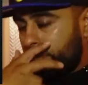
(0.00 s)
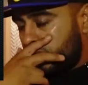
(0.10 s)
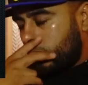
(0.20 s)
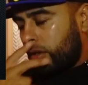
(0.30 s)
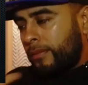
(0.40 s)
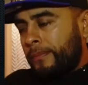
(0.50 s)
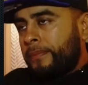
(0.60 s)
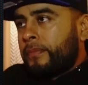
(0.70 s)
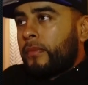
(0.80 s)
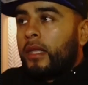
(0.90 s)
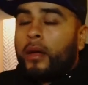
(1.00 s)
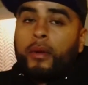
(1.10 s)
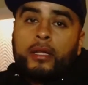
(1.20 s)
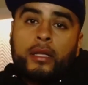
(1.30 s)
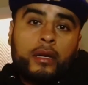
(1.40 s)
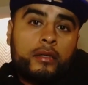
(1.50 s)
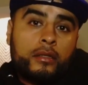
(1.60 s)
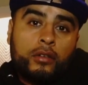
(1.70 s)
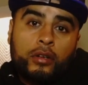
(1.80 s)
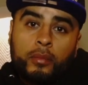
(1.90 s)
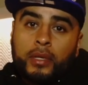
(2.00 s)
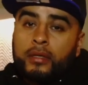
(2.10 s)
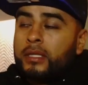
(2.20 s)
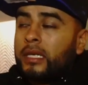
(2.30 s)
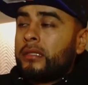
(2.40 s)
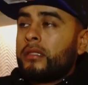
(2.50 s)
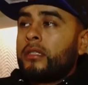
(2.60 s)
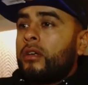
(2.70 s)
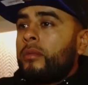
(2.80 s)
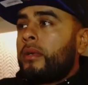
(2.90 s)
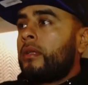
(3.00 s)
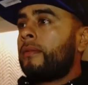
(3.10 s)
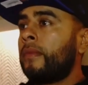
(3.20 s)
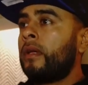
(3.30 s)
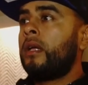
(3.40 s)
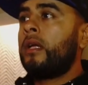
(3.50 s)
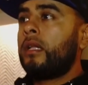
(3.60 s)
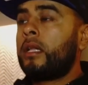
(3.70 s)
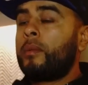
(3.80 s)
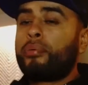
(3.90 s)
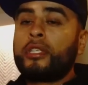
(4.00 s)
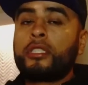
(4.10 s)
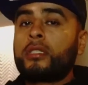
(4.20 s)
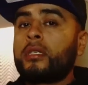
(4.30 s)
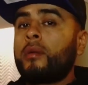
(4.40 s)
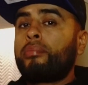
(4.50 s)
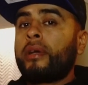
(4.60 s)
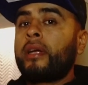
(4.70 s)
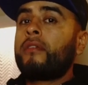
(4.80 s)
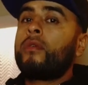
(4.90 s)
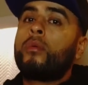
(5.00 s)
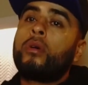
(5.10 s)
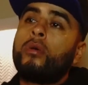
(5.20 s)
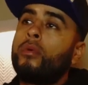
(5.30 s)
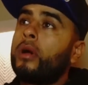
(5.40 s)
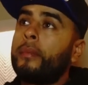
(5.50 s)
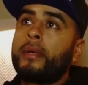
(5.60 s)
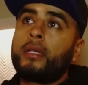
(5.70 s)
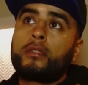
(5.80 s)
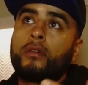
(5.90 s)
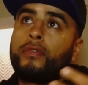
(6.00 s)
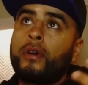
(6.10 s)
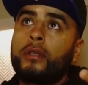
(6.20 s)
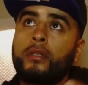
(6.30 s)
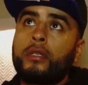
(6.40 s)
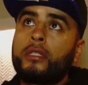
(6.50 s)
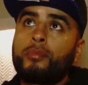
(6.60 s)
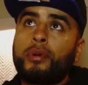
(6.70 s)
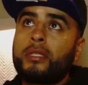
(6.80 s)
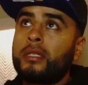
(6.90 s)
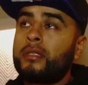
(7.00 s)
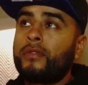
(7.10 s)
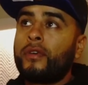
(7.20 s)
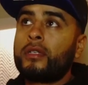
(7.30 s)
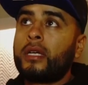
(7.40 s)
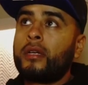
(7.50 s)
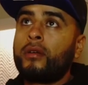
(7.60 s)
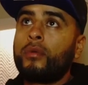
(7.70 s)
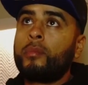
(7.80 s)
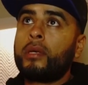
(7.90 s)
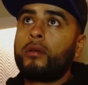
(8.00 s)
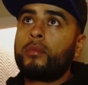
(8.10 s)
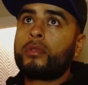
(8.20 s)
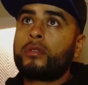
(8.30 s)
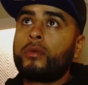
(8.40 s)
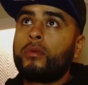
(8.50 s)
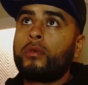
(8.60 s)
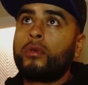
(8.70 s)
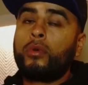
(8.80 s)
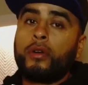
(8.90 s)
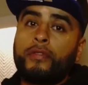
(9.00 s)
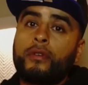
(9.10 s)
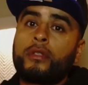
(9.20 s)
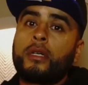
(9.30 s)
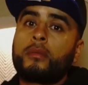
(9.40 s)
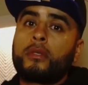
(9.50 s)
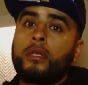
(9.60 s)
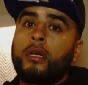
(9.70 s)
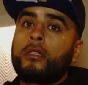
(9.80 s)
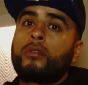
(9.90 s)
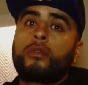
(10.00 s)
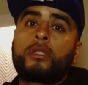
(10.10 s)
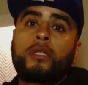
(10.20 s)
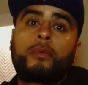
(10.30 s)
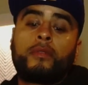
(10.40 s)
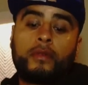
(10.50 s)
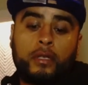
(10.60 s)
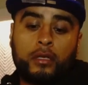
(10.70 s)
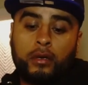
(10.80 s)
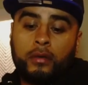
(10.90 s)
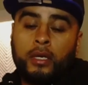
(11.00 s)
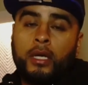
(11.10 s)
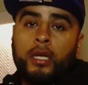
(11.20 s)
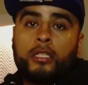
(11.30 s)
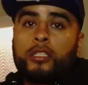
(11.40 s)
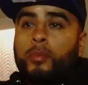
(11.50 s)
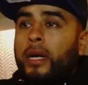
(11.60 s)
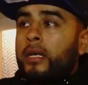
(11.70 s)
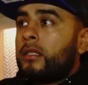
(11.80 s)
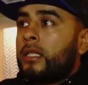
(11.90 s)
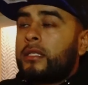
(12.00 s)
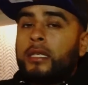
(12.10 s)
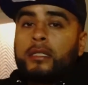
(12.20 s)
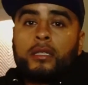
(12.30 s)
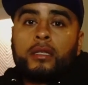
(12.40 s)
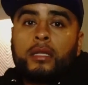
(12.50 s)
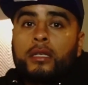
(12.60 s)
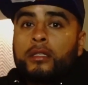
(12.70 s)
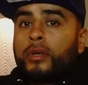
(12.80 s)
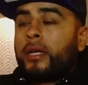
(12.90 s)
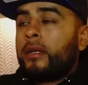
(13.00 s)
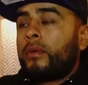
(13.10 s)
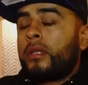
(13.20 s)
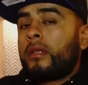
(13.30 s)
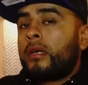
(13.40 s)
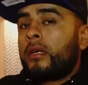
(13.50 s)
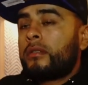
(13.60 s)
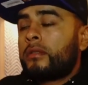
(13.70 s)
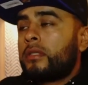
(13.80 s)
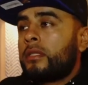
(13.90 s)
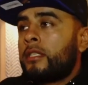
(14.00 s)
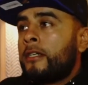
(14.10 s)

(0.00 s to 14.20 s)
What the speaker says: So, that right there, you know what I mean, says it, you know what I mean? And they push us to the brink of a world war. I mean, so far during this presidency, as far as I know, we've been almost to a world war a few times on the doorstep of it, you know, just by the tension and things created with other countries.